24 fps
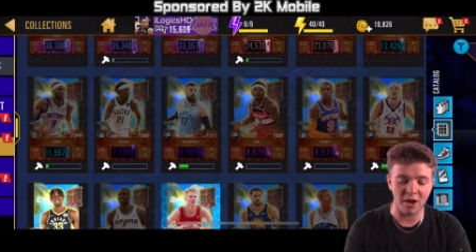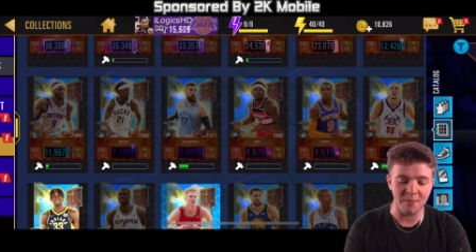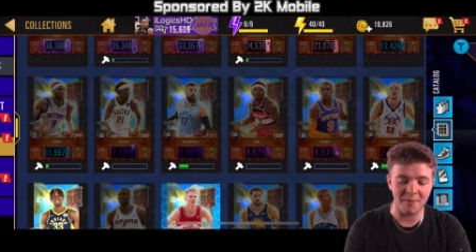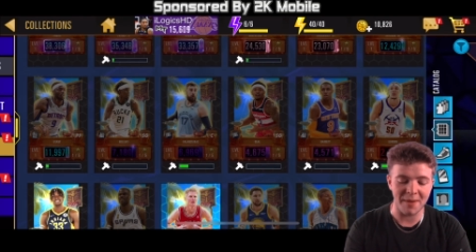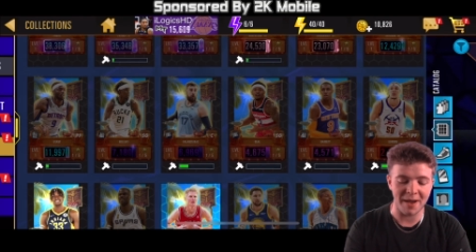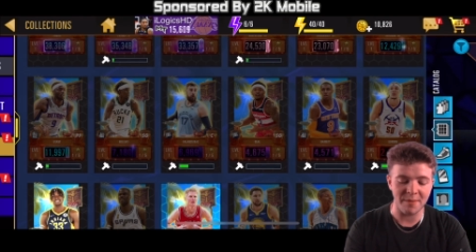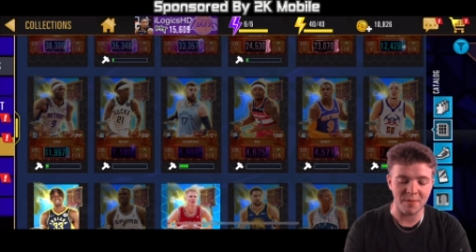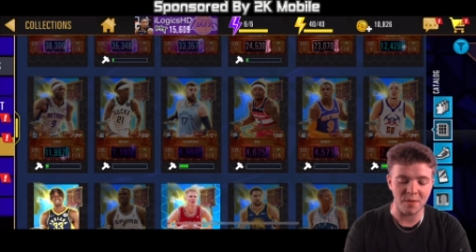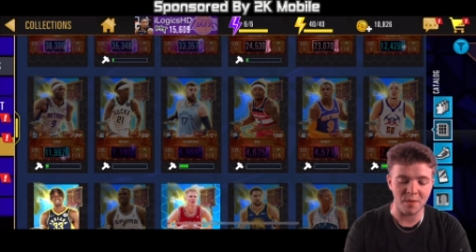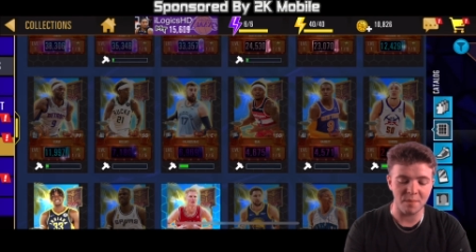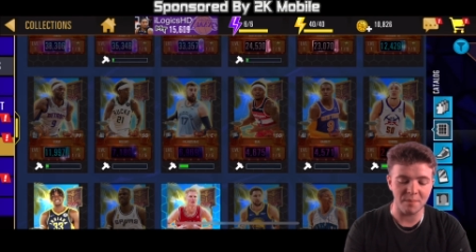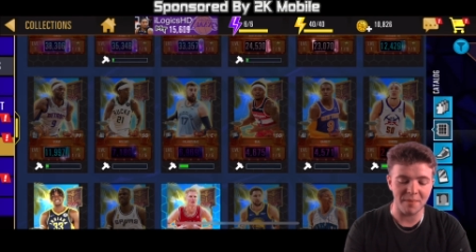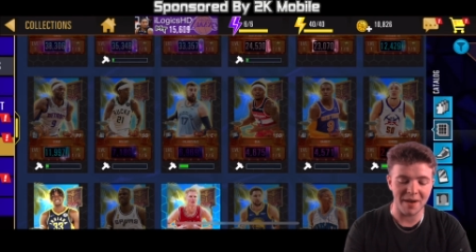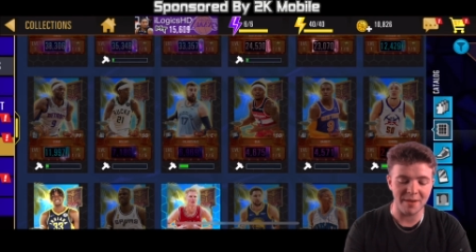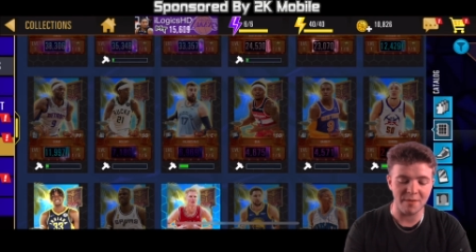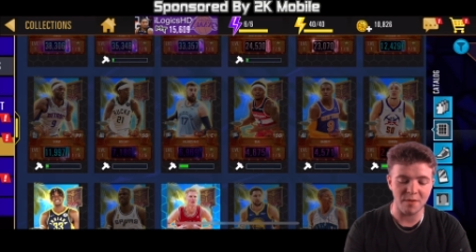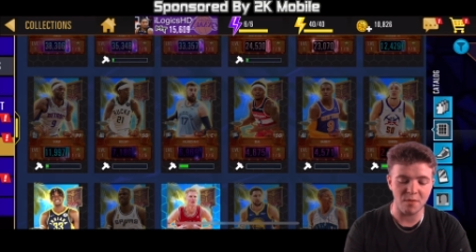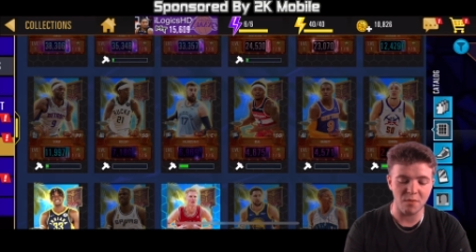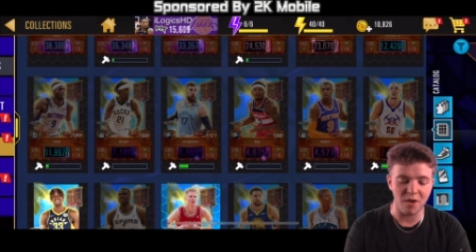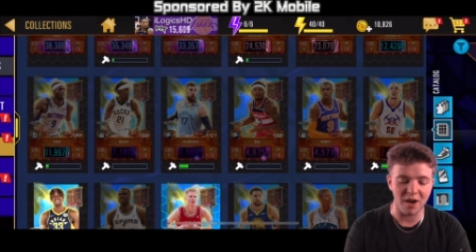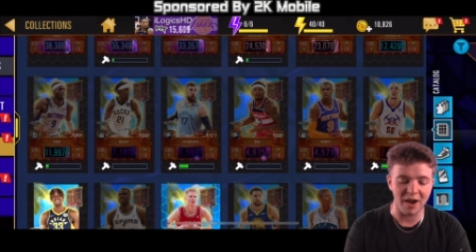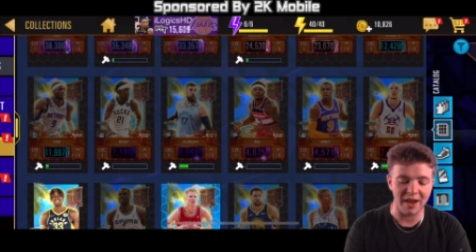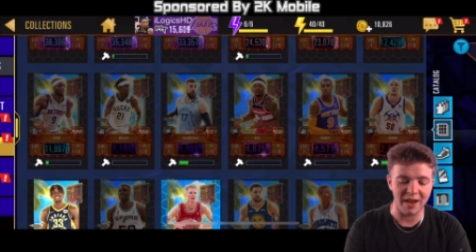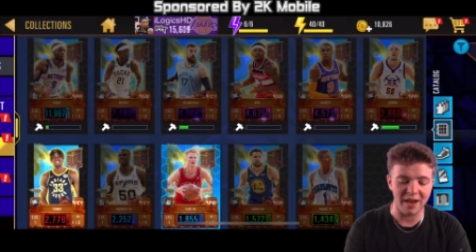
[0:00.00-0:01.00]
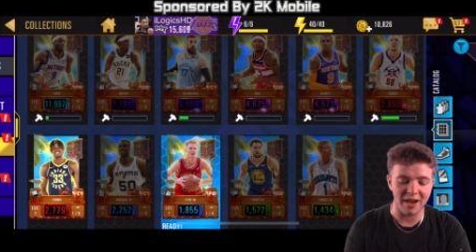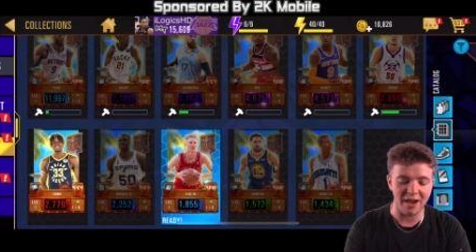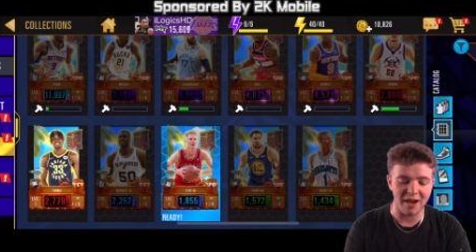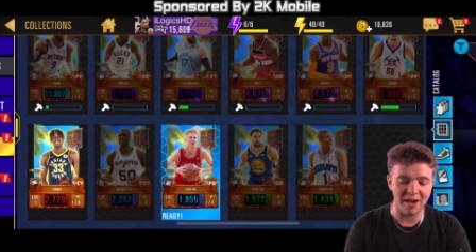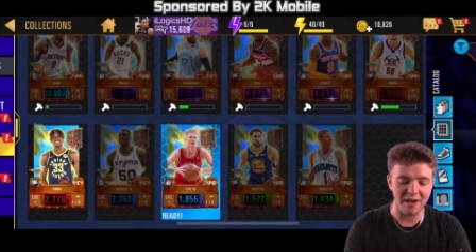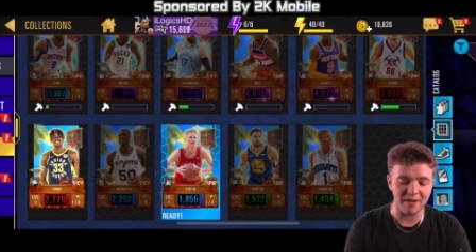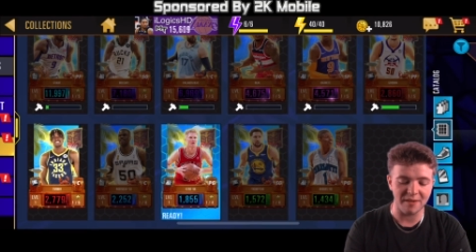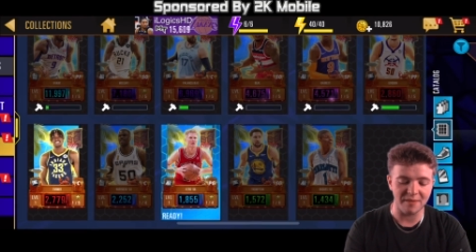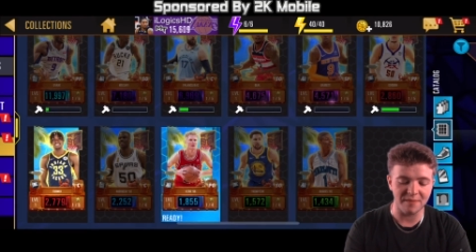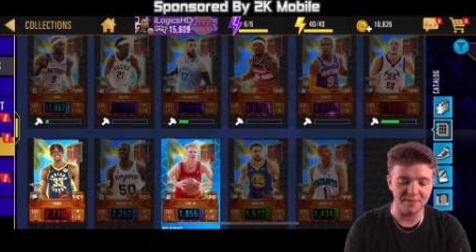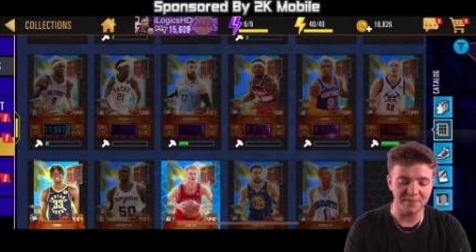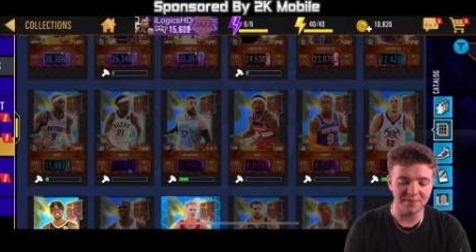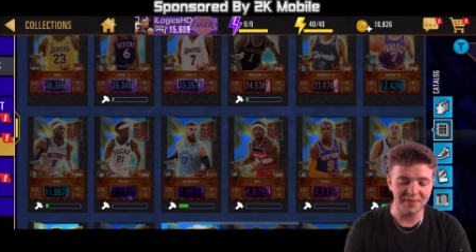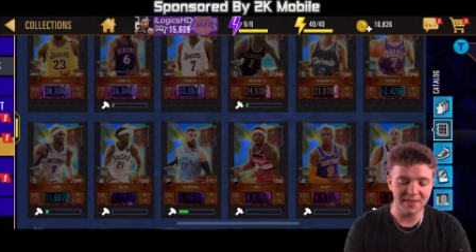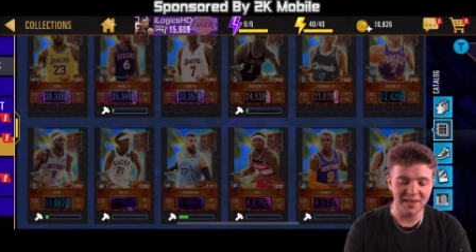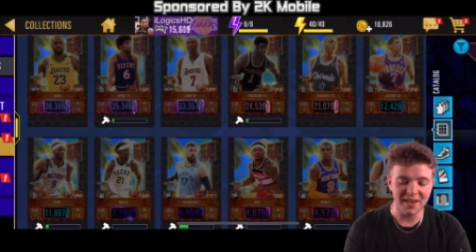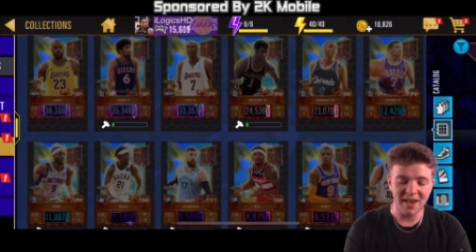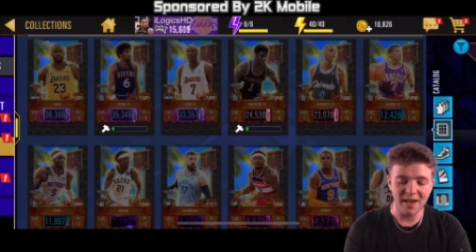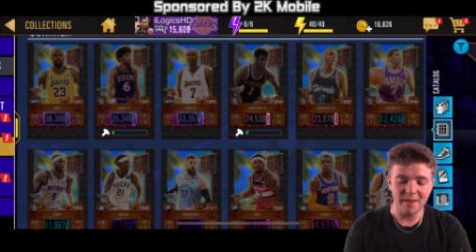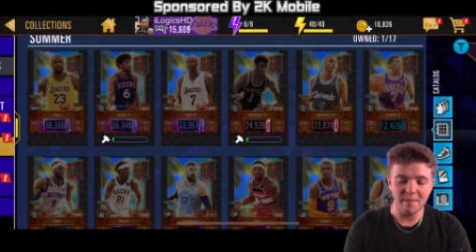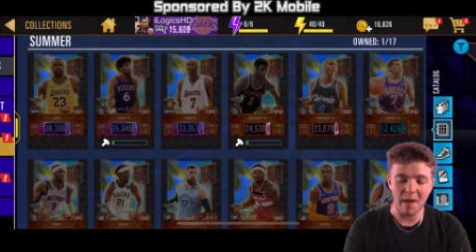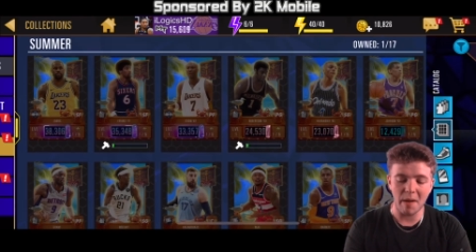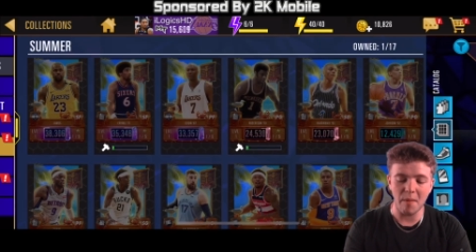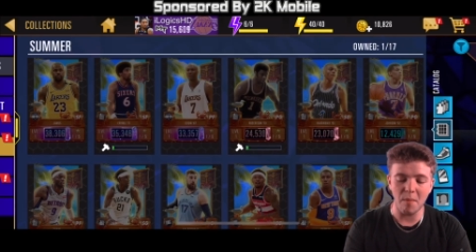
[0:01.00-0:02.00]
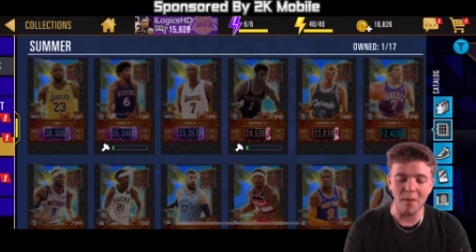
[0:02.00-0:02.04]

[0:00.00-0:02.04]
Maybe maybe my uh, maybe